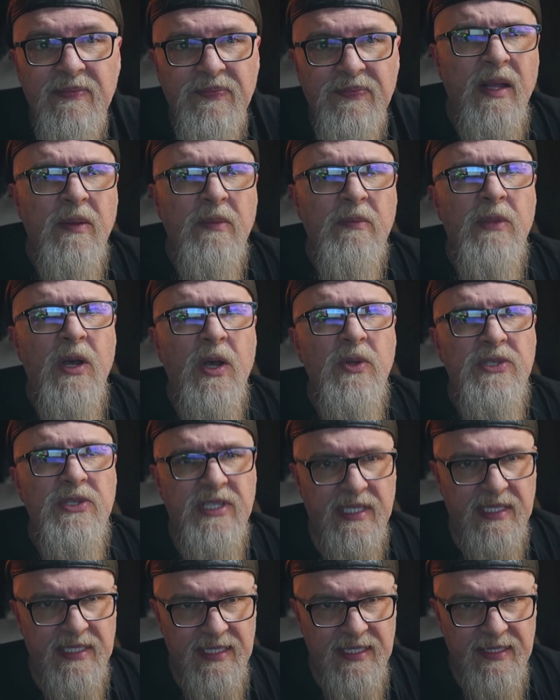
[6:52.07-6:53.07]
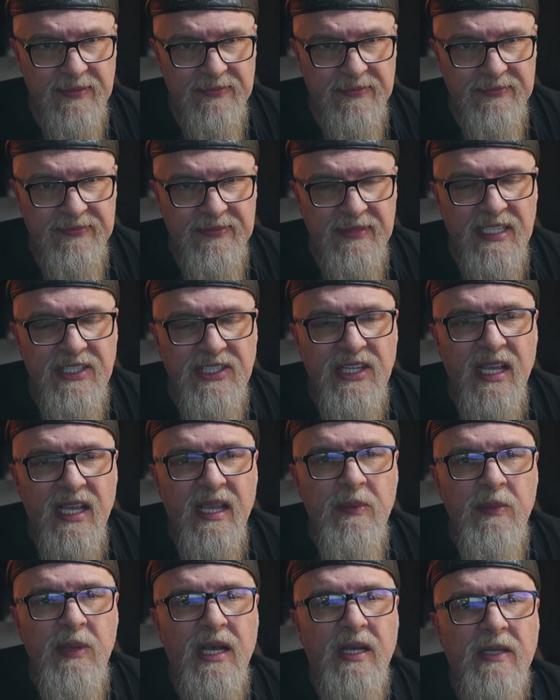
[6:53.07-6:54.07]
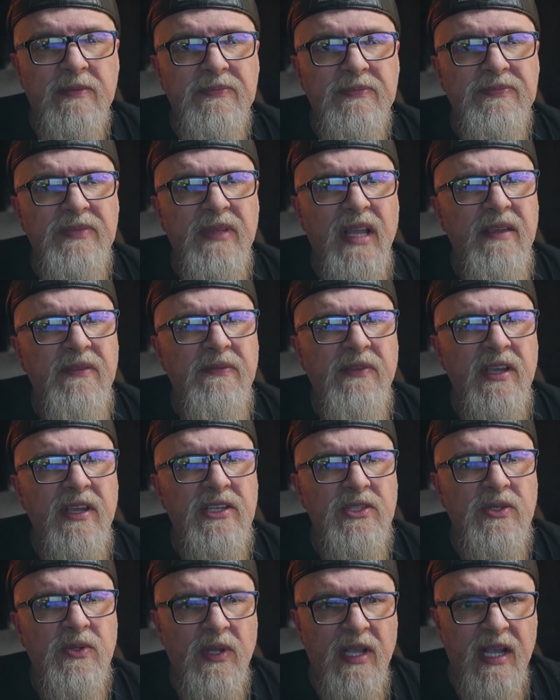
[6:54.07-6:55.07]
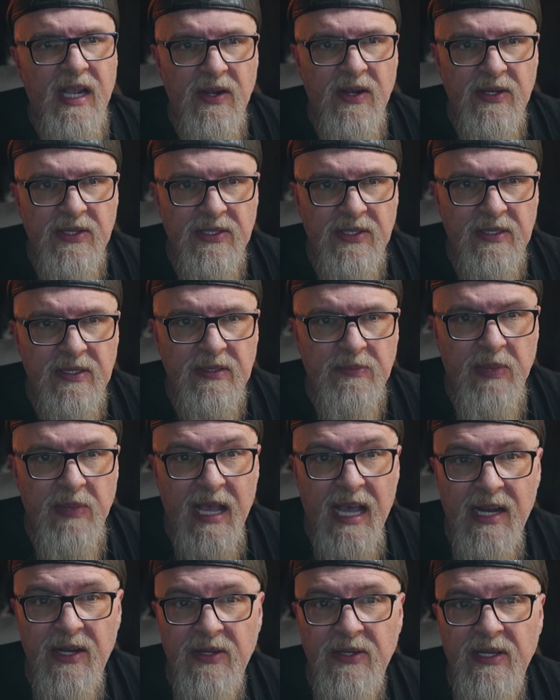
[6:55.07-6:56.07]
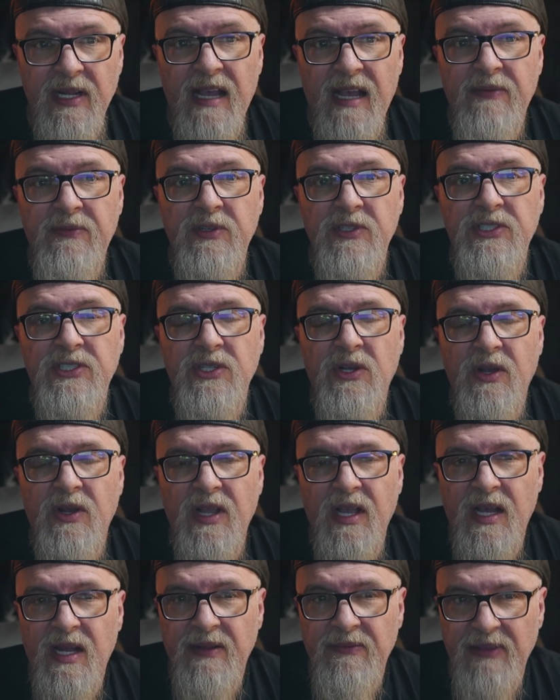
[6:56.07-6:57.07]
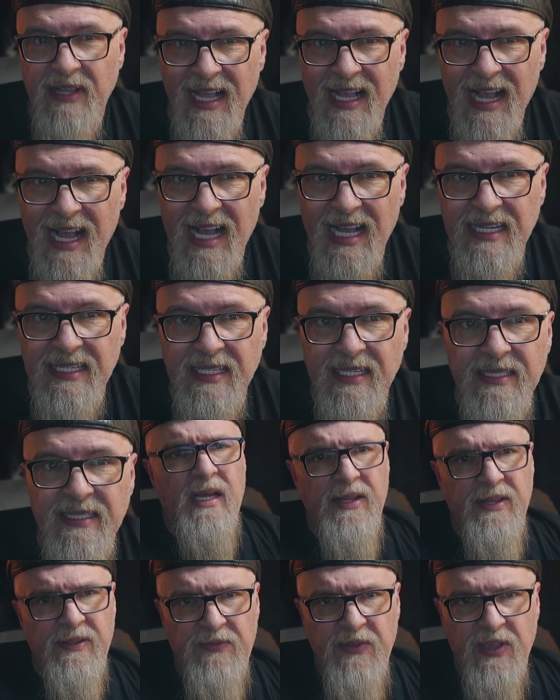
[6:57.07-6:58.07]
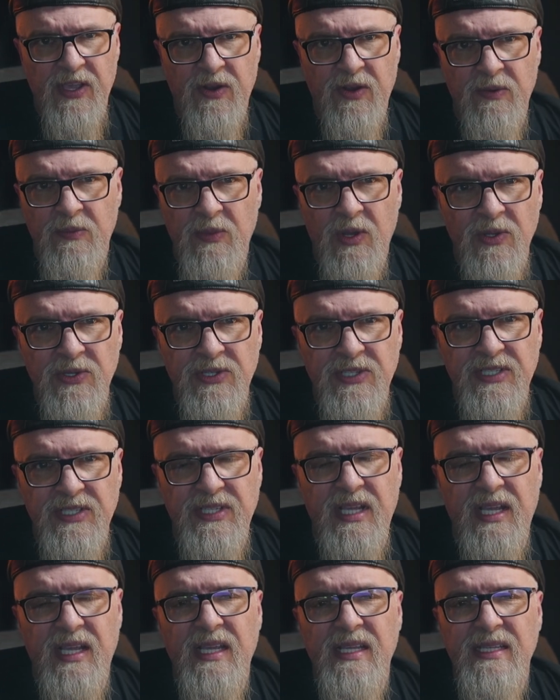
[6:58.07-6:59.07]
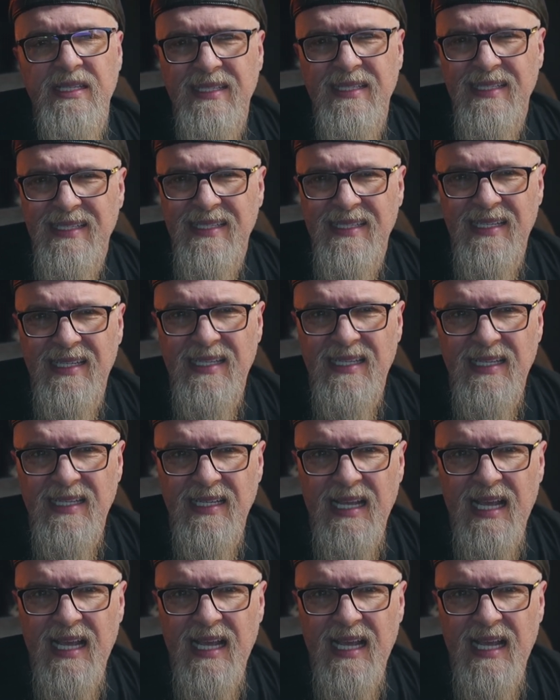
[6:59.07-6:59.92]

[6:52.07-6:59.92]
Moses, let's check him out. A fictional character, patterned after Sargon of Akkad. The figure of Moses is, as